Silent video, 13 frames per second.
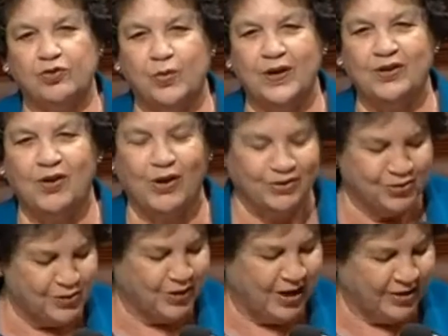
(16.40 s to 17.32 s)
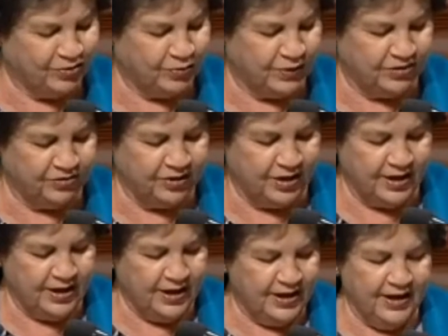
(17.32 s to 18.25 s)
between our two countries.
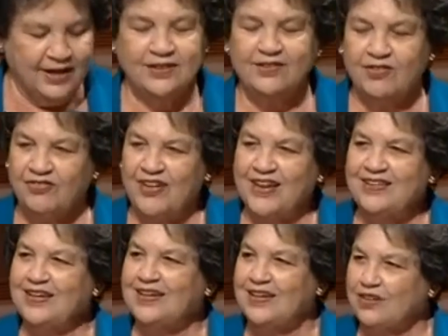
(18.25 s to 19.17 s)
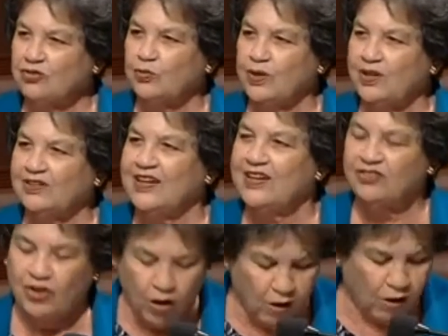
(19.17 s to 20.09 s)
Defending Israel
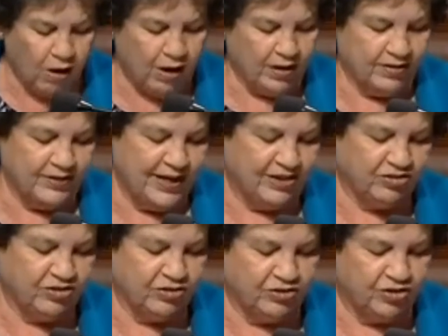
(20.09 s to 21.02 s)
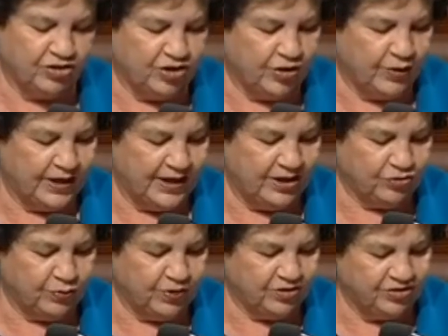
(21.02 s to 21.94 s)
is our national security
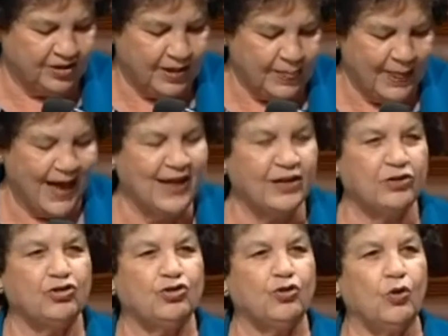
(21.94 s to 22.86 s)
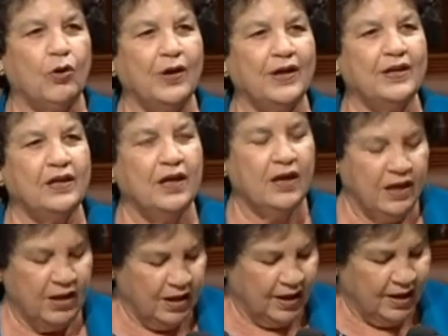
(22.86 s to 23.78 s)
interest, and ensuring
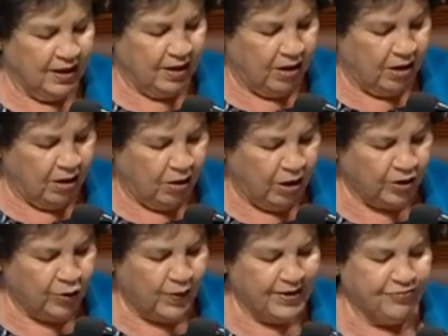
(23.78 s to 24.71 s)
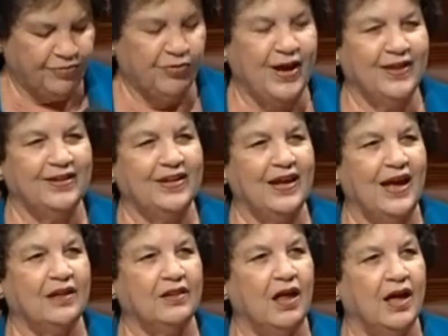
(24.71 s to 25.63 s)
our great friend and
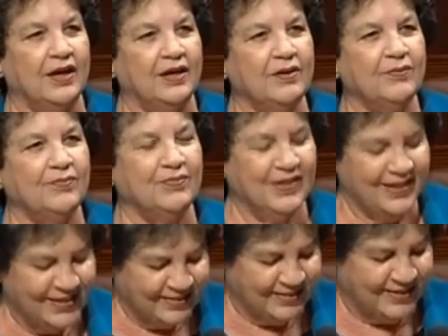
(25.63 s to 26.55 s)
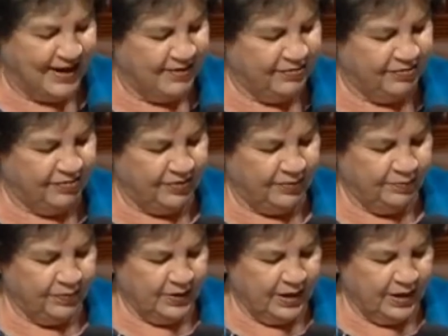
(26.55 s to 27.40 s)
ally is safe.